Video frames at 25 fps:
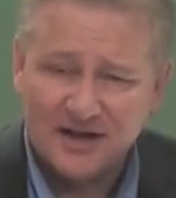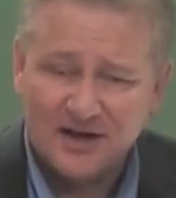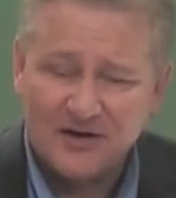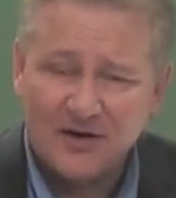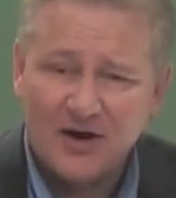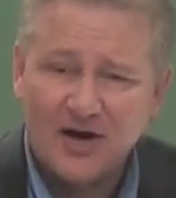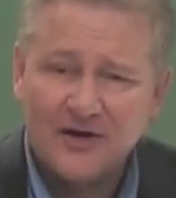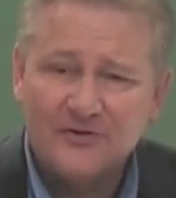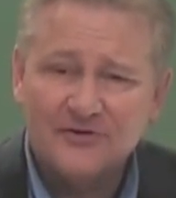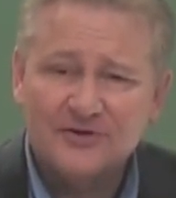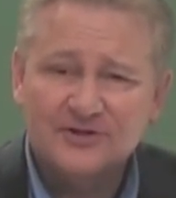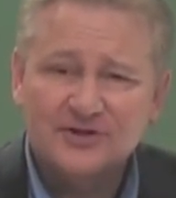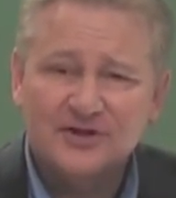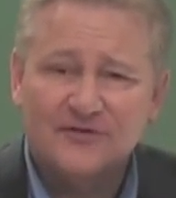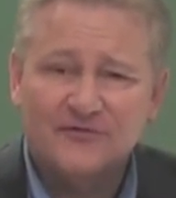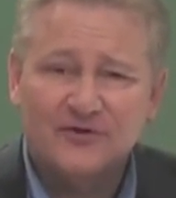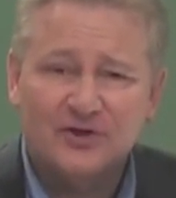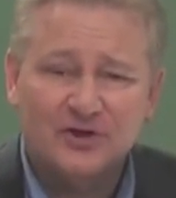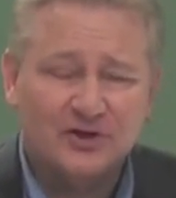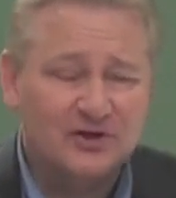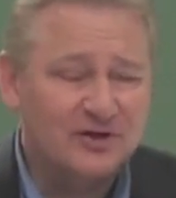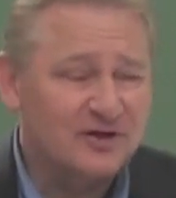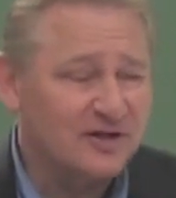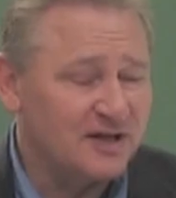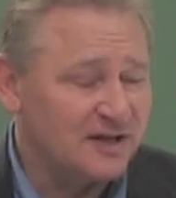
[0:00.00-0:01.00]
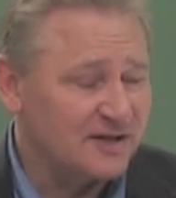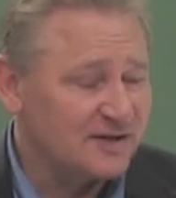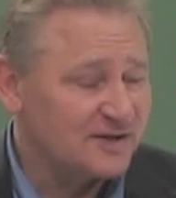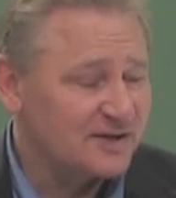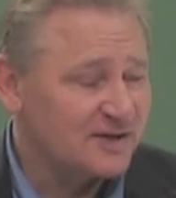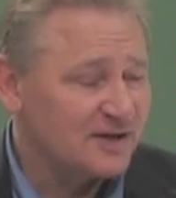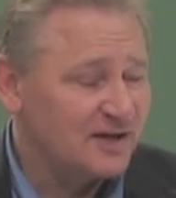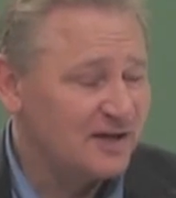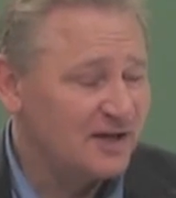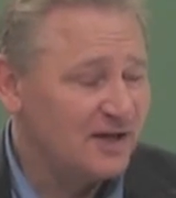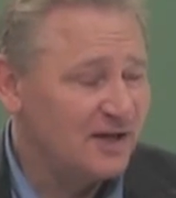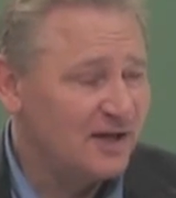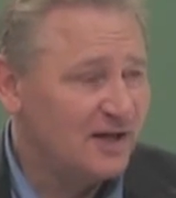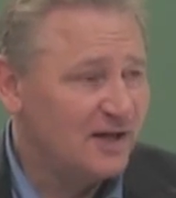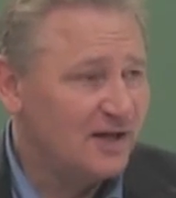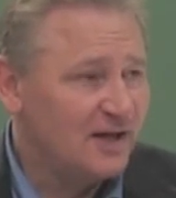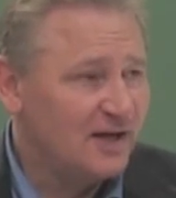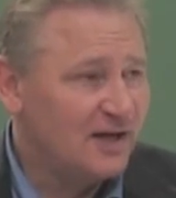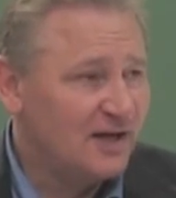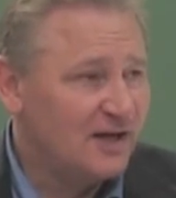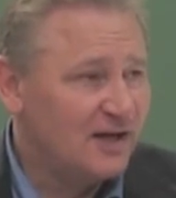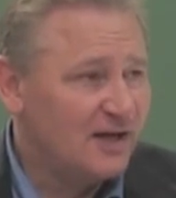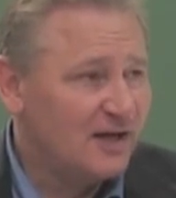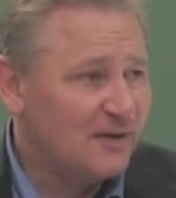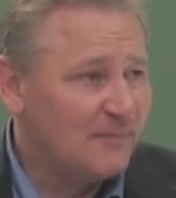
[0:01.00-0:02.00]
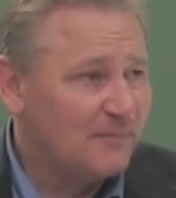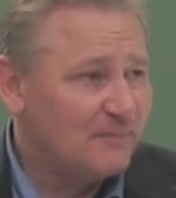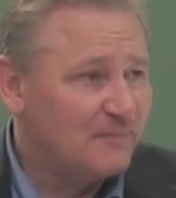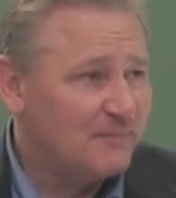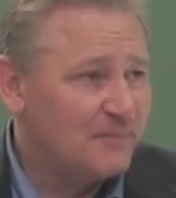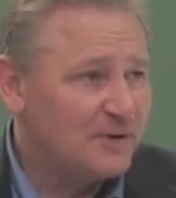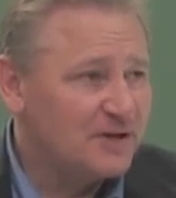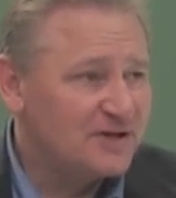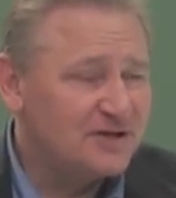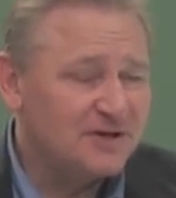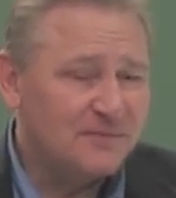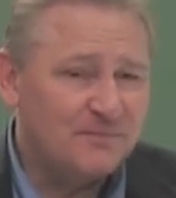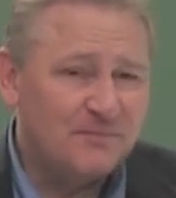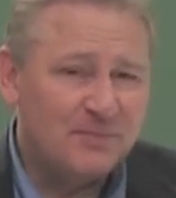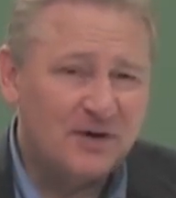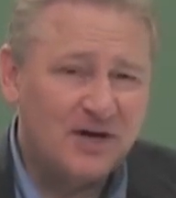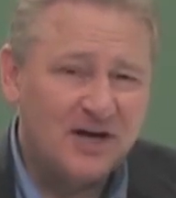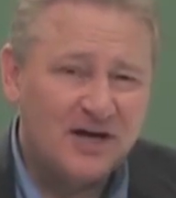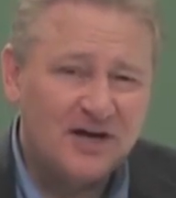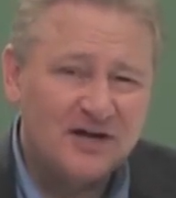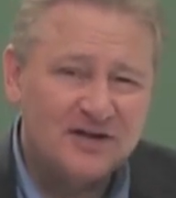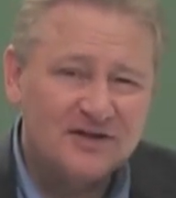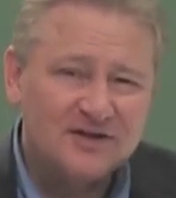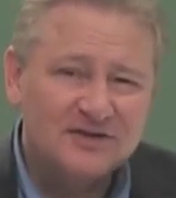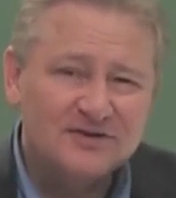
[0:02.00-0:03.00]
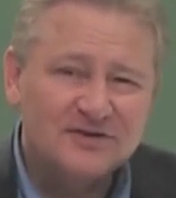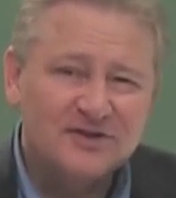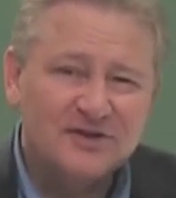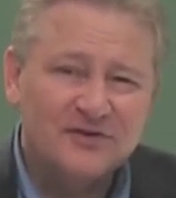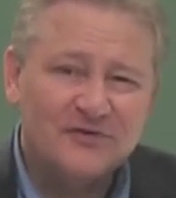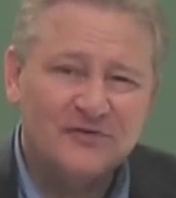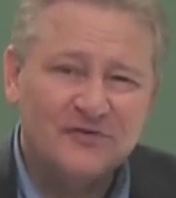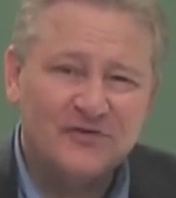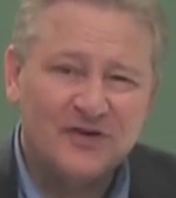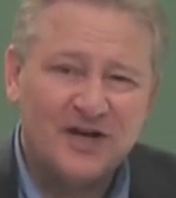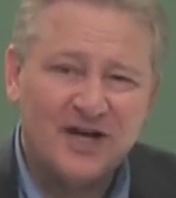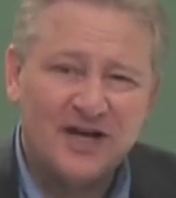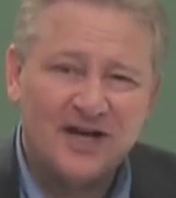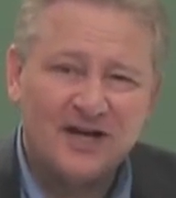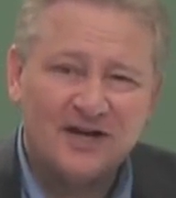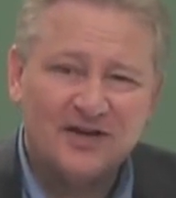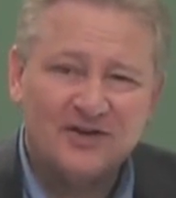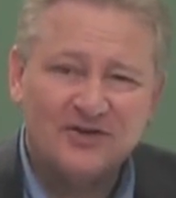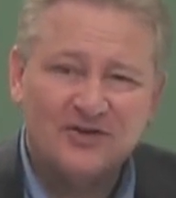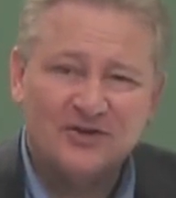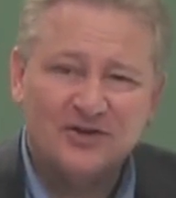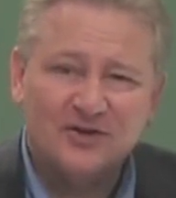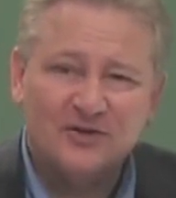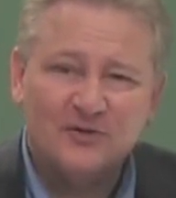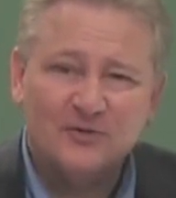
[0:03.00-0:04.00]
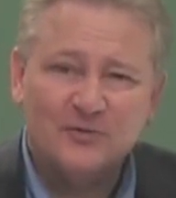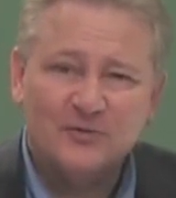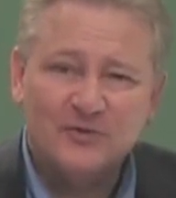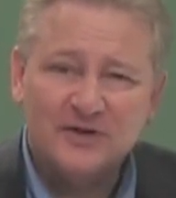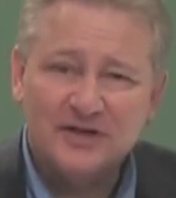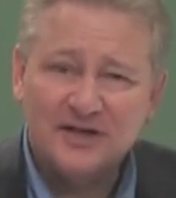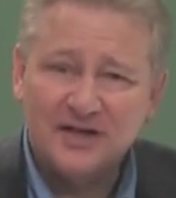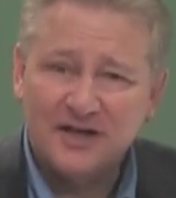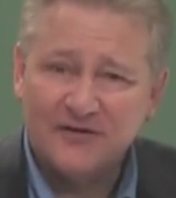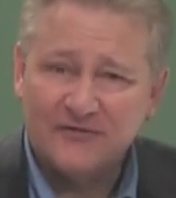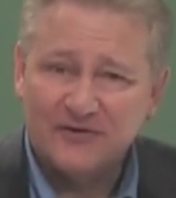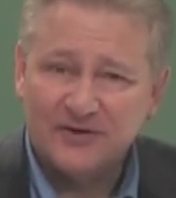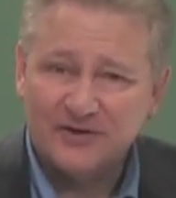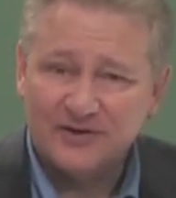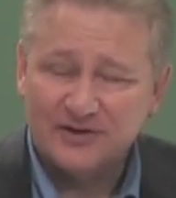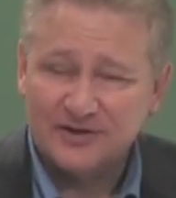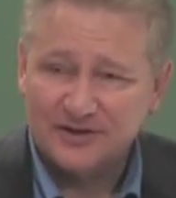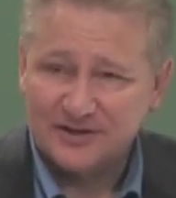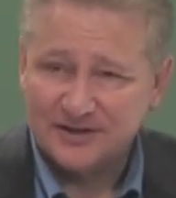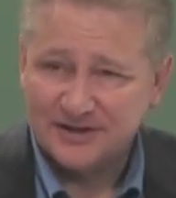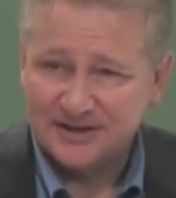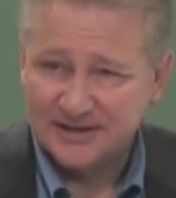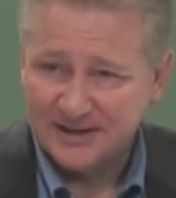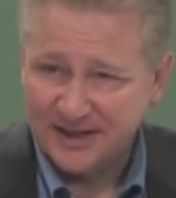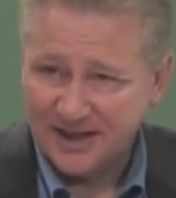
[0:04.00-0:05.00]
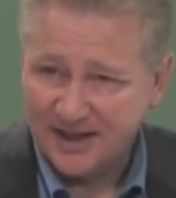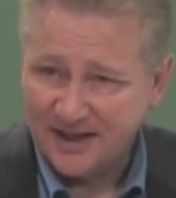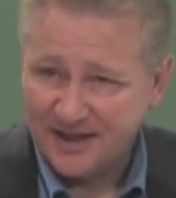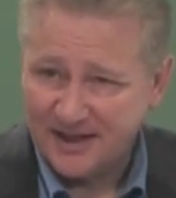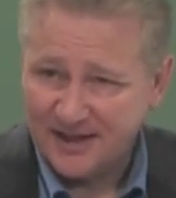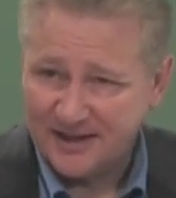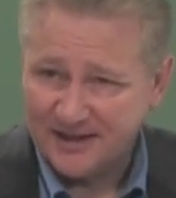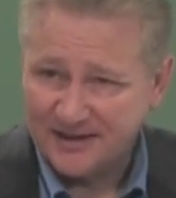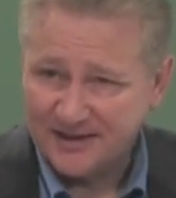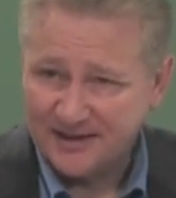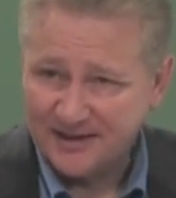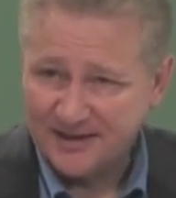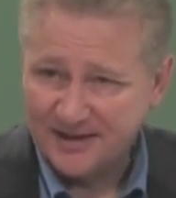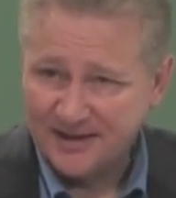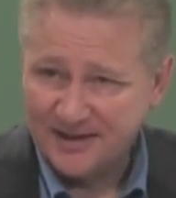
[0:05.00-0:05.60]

how others have hurt us, but to ponder the fact that we have hurt God.